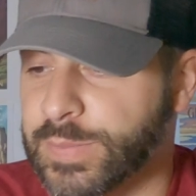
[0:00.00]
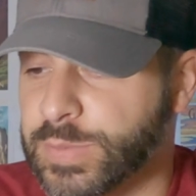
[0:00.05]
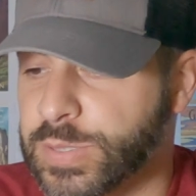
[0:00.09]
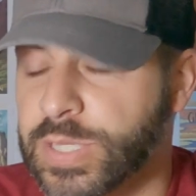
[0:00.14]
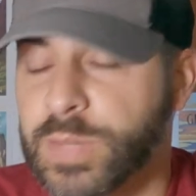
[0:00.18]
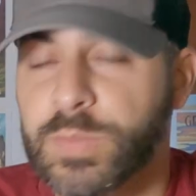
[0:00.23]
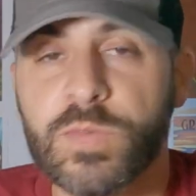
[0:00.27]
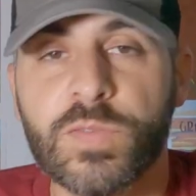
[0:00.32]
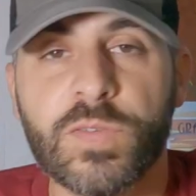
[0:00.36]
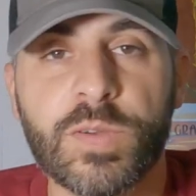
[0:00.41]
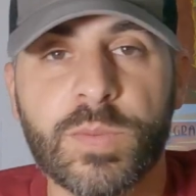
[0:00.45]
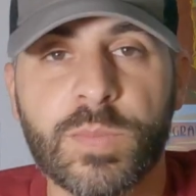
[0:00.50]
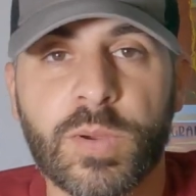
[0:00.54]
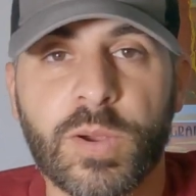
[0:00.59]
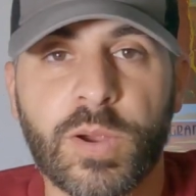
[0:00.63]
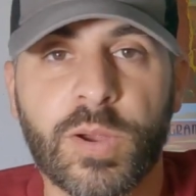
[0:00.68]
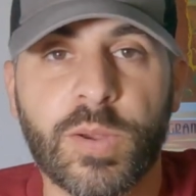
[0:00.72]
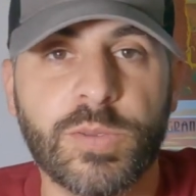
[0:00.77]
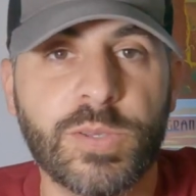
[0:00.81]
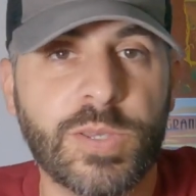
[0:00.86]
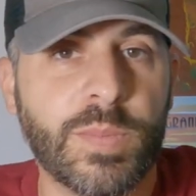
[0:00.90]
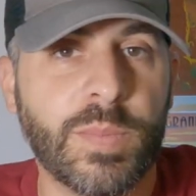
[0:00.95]
Some of them
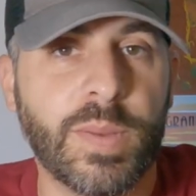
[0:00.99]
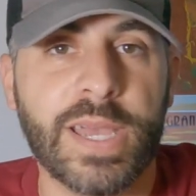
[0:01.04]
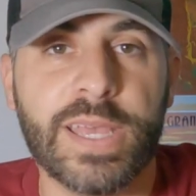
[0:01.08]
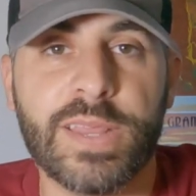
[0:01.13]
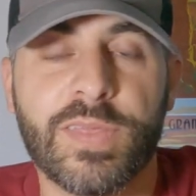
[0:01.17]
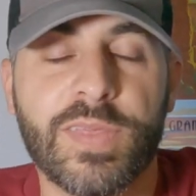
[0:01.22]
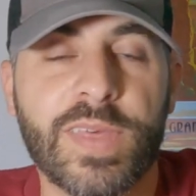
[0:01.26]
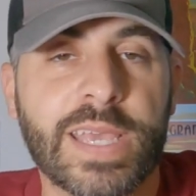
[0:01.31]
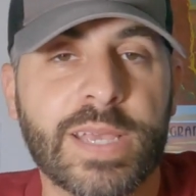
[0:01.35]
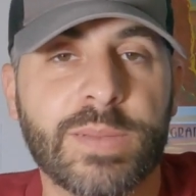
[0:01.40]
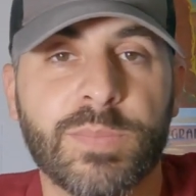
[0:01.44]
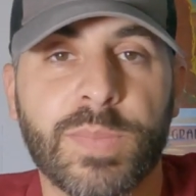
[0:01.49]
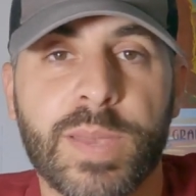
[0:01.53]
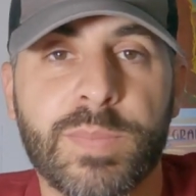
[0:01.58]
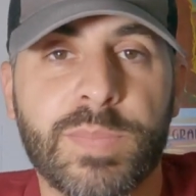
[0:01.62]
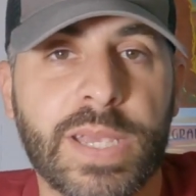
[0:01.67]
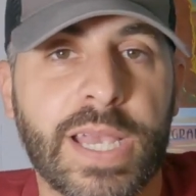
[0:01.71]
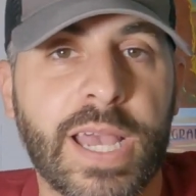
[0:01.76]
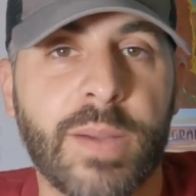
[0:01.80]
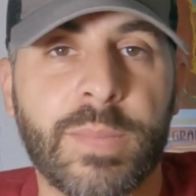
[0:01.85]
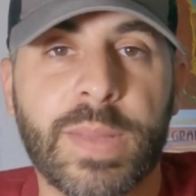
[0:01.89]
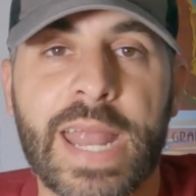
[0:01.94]
are, you might think
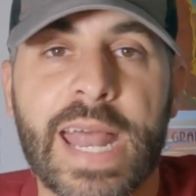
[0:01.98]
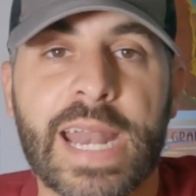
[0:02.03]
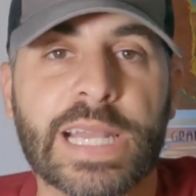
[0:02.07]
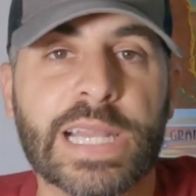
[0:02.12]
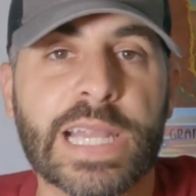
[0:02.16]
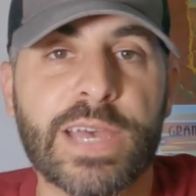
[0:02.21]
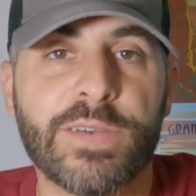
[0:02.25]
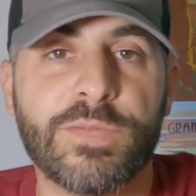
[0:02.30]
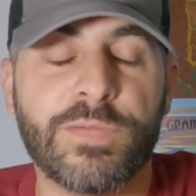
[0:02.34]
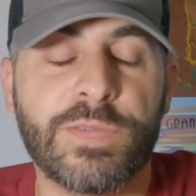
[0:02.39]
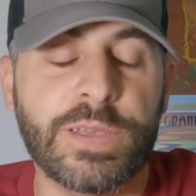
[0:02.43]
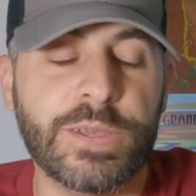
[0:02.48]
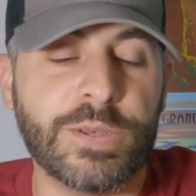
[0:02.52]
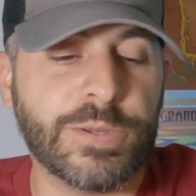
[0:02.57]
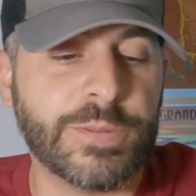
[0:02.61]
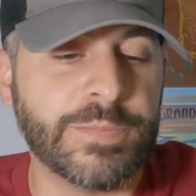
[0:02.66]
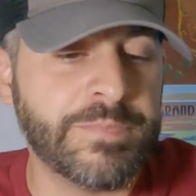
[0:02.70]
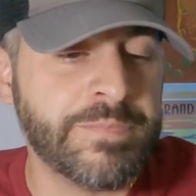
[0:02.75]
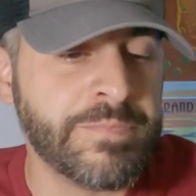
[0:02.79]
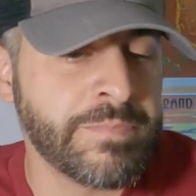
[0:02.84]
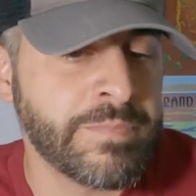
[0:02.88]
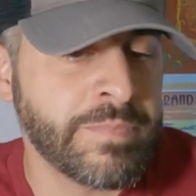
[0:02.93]
might be coming out of left
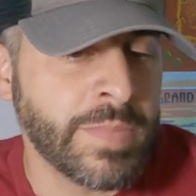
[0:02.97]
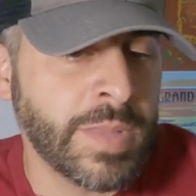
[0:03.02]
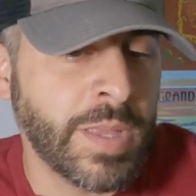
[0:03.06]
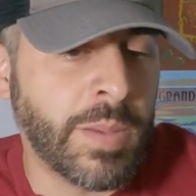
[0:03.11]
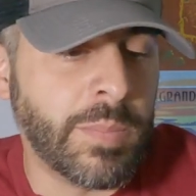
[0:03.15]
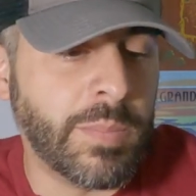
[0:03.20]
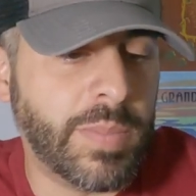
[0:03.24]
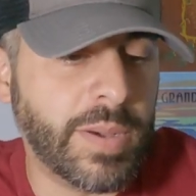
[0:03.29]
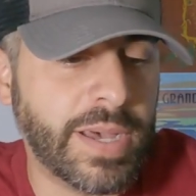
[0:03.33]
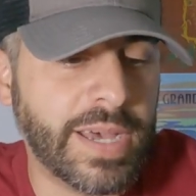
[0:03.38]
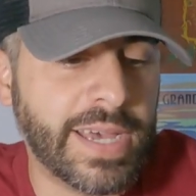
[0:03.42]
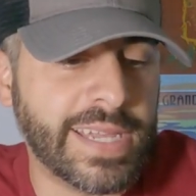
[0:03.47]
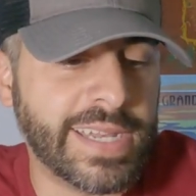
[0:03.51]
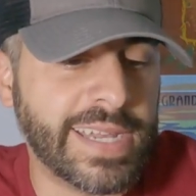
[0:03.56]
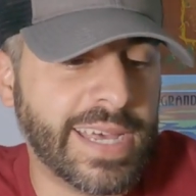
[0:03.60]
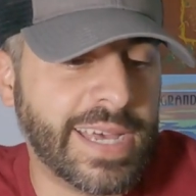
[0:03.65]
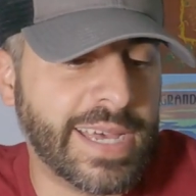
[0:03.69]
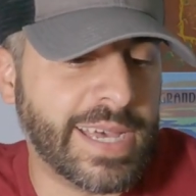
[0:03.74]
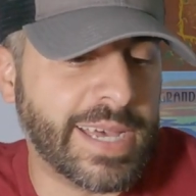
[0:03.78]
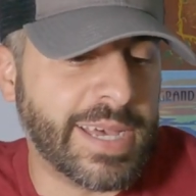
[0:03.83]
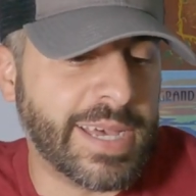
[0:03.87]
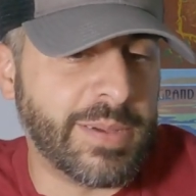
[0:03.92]
field, but
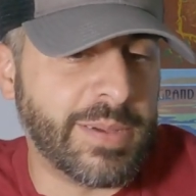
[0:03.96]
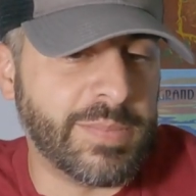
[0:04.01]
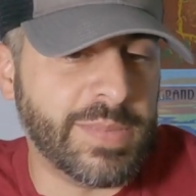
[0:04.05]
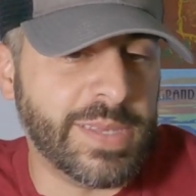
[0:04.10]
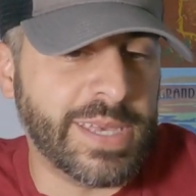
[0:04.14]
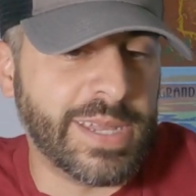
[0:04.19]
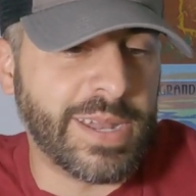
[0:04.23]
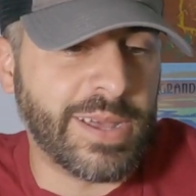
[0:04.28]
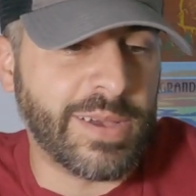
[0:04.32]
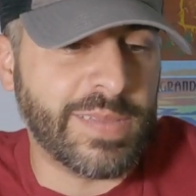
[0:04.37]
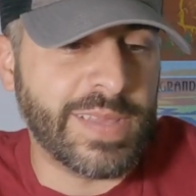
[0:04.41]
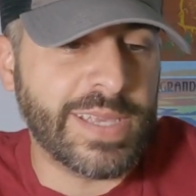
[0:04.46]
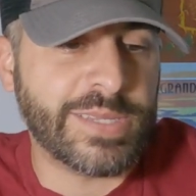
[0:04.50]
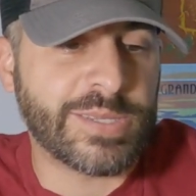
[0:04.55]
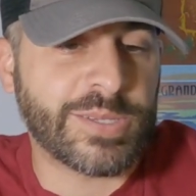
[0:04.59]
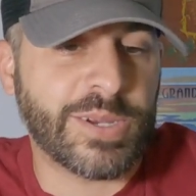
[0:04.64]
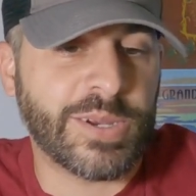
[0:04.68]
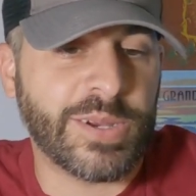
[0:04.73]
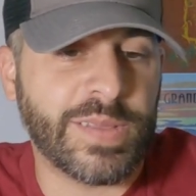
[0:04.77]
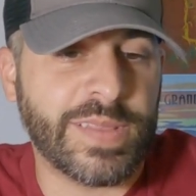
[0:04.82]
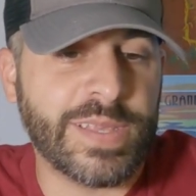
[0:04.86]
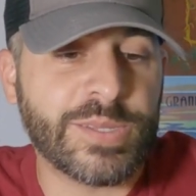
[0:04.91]
you know, these
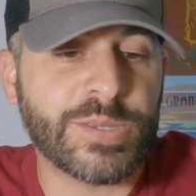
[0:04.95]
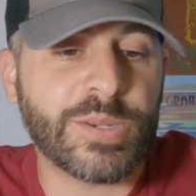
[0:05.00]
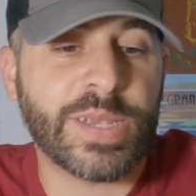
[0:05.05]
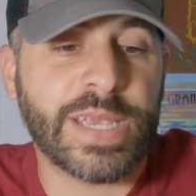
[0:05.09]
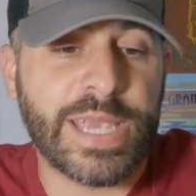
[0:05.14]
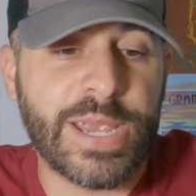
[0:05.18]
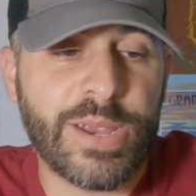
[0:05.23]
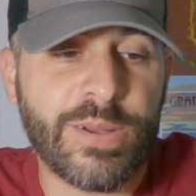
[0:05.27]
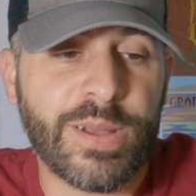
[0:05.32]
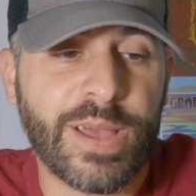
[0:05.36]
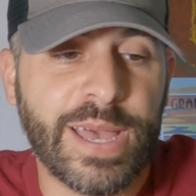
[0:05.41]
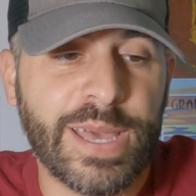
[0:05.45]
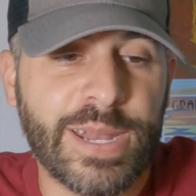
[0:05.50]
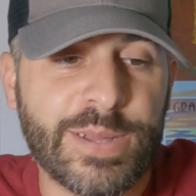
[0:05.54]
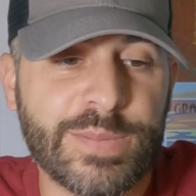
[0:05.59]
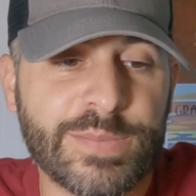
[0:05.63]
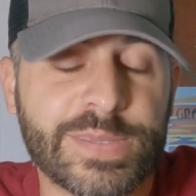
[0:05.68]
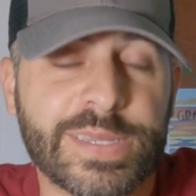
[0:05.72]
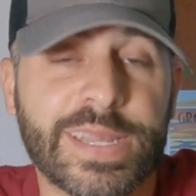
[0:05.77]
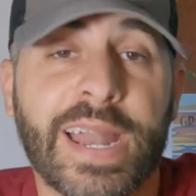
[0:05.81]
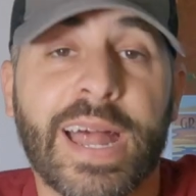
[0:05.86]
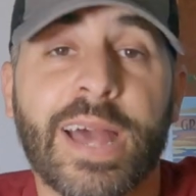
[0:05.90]
are gear
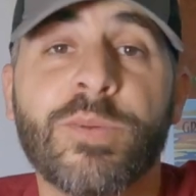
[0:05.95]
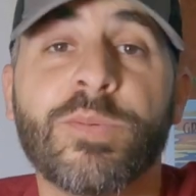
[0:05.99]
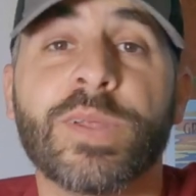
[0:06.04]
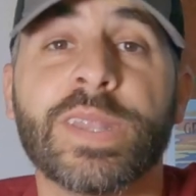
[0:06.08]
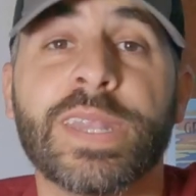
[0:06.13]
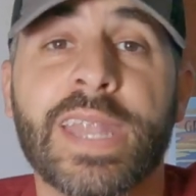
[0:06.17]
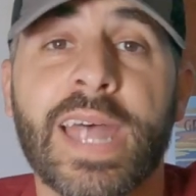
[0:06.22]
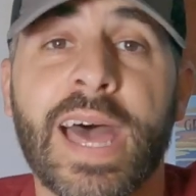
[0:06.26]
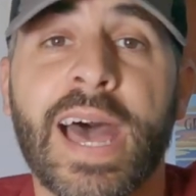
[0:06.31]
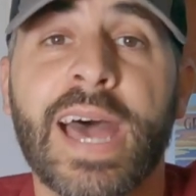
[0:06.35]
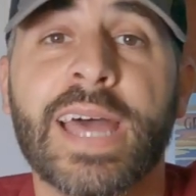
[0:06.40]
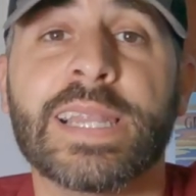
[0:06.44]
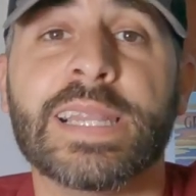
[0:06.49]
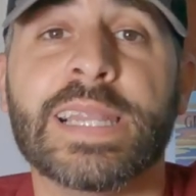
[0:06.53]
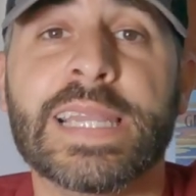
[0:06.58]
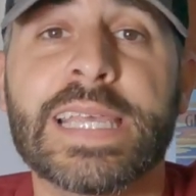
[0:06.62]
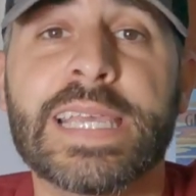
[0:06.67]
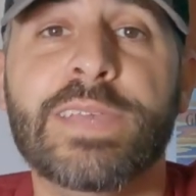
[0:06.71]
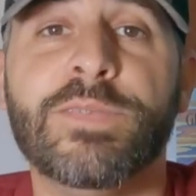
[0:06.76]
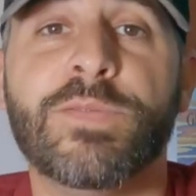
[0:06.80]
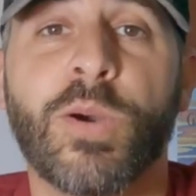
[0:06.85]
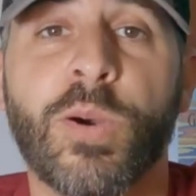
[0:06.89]
items that I will not
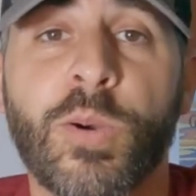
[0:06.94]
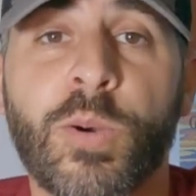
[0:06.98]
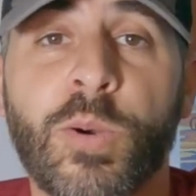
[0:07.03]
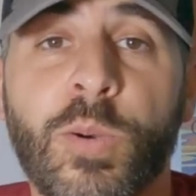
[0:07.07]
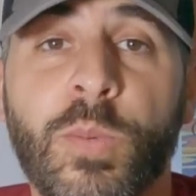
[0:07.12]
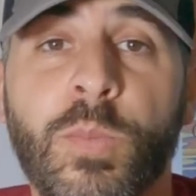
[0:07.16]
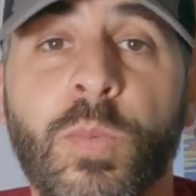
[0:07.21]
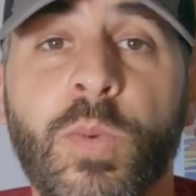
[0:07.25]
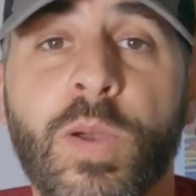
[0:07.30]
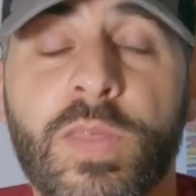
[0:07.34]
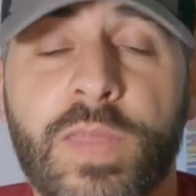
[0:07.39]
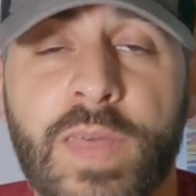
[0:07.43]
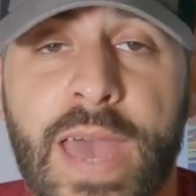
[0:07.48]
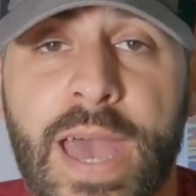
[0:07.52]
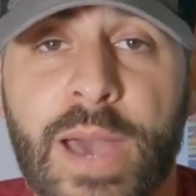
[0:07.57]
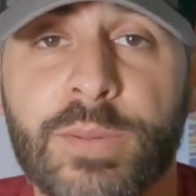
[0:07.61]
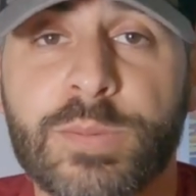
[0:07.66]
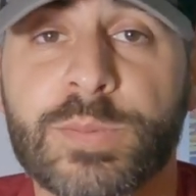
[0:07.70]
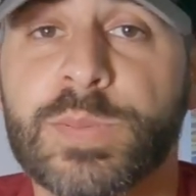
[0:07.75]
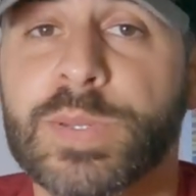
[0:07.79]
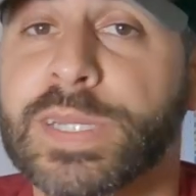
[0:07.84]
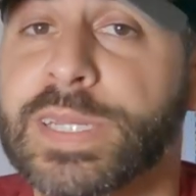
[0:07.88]
leave home
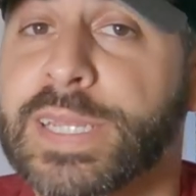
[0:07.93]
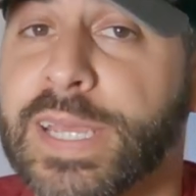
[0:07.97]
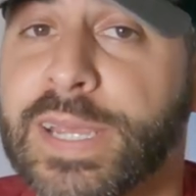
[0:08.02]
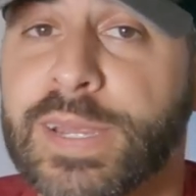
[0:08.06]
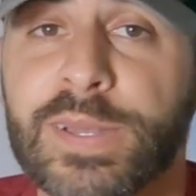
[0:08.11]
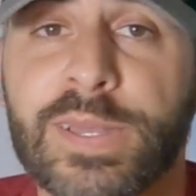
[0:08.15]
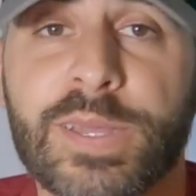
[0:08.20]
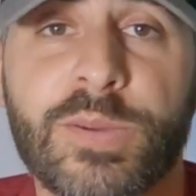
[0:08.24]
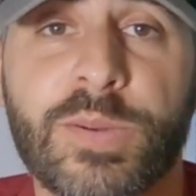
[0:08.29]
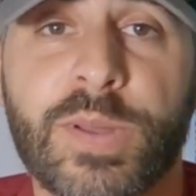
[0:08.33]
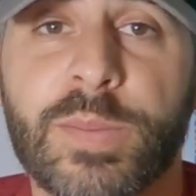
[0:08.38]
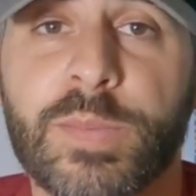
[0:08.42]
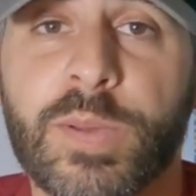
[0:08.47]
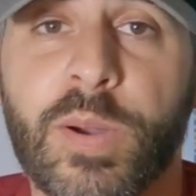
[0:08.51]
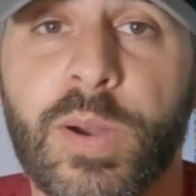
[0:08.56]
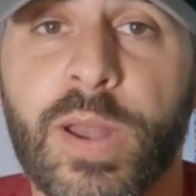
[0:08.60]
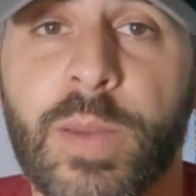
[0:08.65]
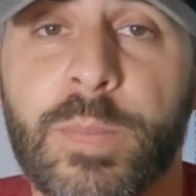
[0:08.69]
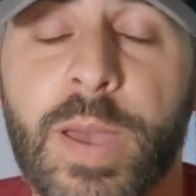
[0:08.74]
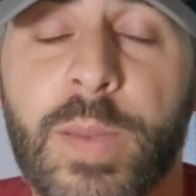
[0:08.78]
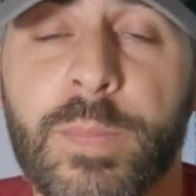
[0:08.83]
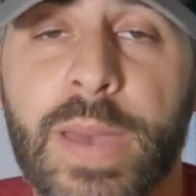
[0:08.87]
without, particularly when I'm
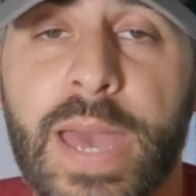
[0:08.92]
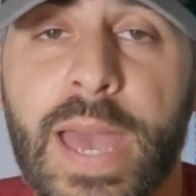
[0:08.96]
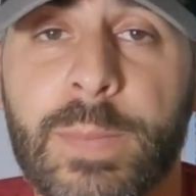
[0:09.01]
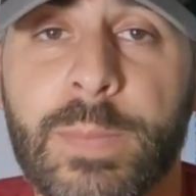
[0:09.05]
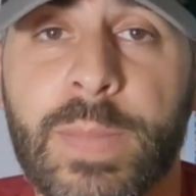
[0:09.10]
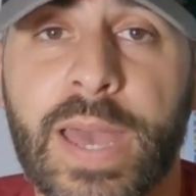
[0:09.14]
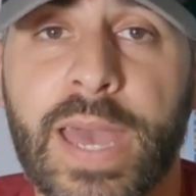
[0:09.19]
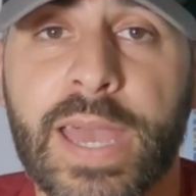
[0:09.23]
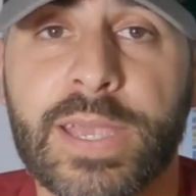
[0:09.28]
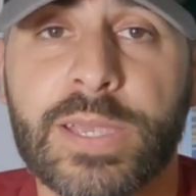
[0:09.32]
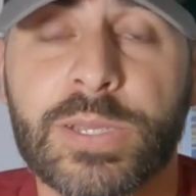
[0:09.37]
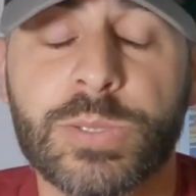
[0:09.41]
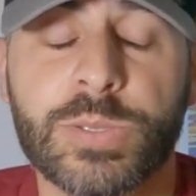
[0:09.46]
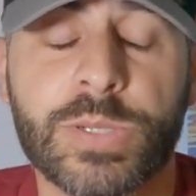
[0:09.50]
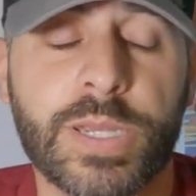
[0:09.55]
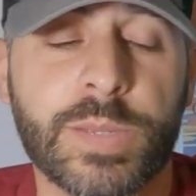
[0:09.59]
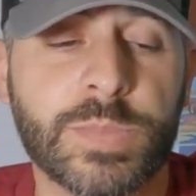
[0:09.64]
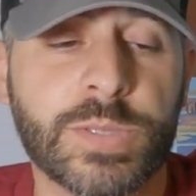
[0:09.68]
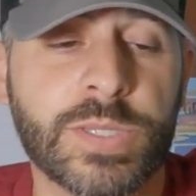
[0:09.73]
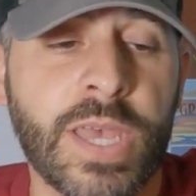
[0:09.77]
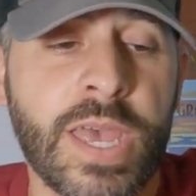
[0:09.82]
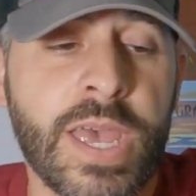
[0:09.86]
going on my backpacking
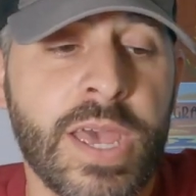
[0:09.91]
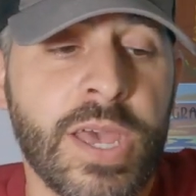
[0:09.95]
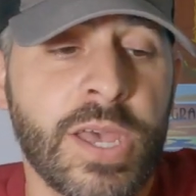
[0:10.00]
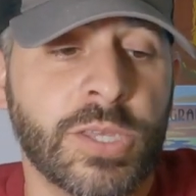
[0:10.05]
trips.